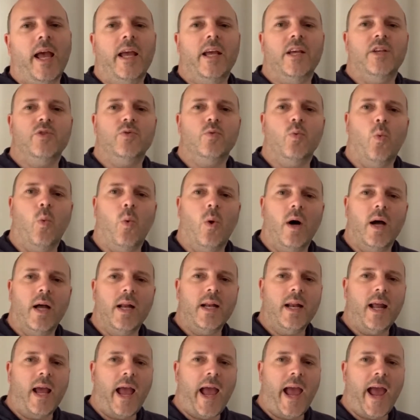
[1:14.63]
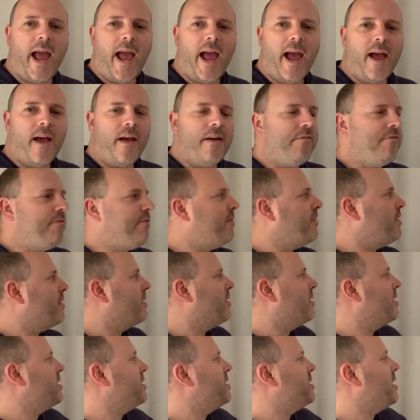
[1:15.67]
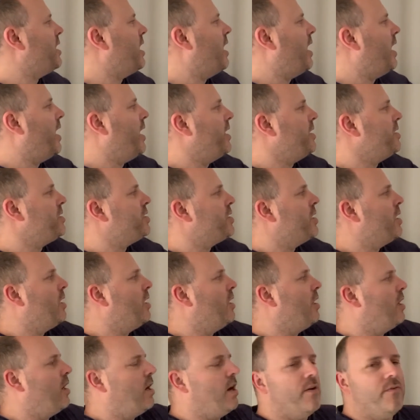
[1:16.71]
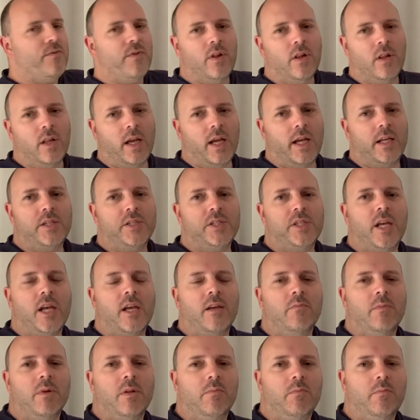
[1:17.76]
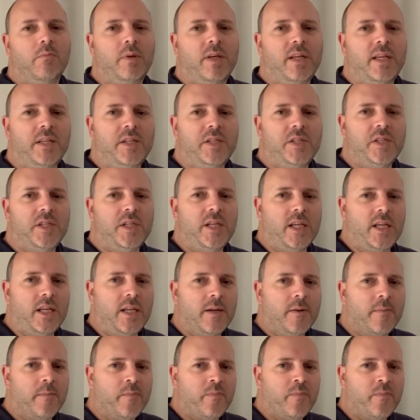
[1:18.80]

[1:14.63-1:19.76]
is 1/2 the size of the line segment BC.